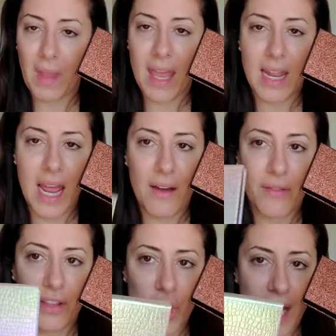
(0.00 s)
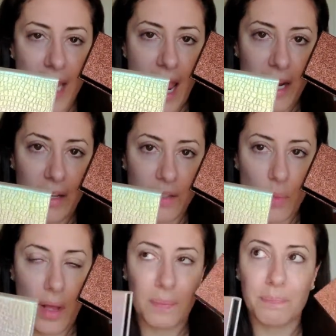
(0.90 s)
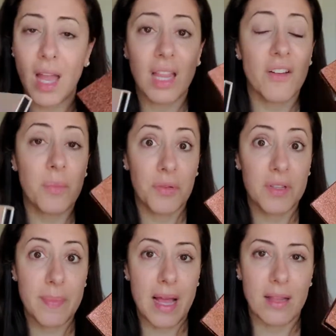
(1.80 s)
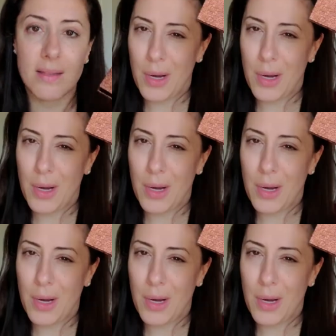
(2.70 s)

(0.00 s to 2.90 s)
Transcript: And I have the Jackie Aina as well. I love both these palettes,